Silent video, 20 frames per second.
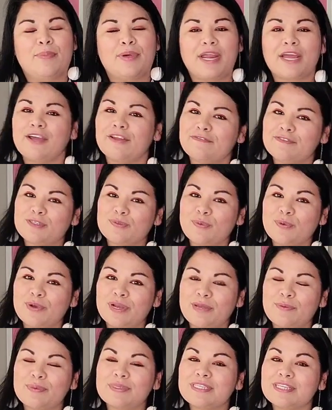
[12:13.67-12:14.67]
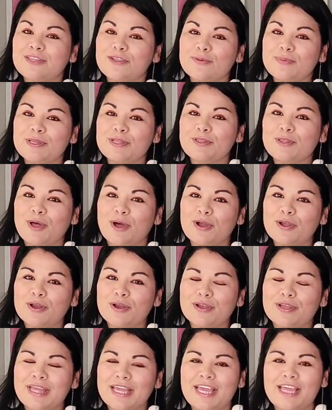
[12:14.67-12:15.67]
But I could have sworn it was a little bit
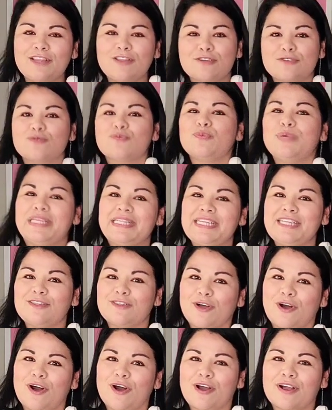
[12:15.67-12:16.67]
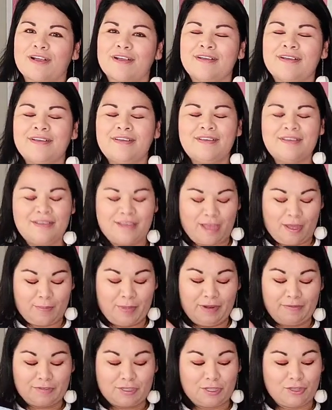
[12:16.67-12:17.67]
longer. Like it looked really long. I'm
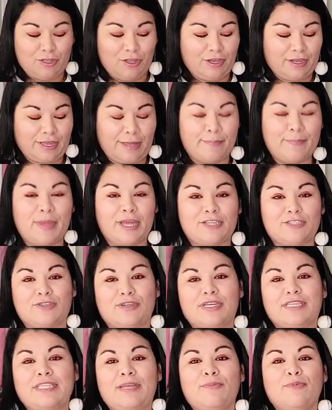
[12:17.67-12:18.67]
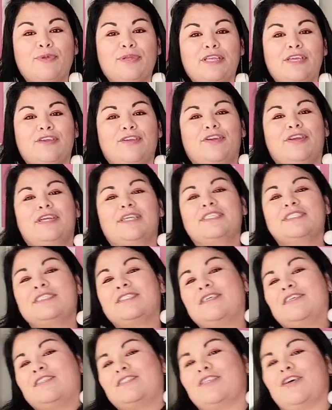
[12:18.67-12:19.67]
gonna have to look and measure it because I'm really curious.
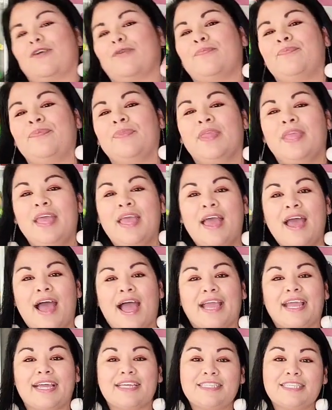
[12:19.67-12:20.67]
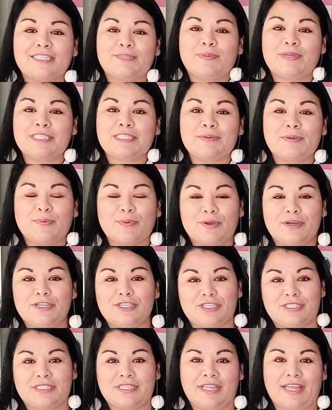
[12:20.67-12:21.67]
So I guess it's meant to be
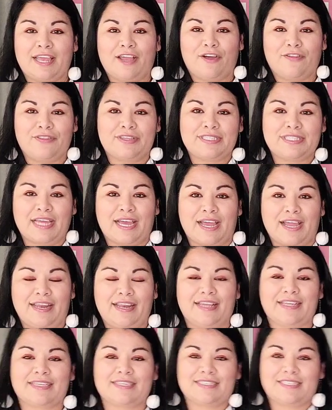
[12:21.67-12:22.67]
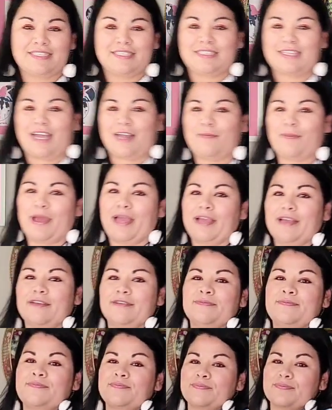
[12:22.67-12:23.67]
worn just like on the side. Like there's a side bag.
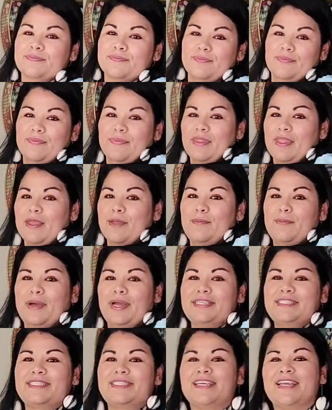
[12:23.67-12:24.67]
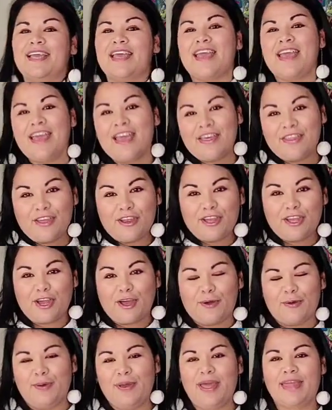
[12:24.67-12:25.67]
But there you
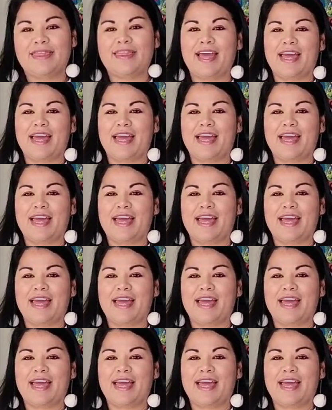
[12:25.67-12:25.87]
go.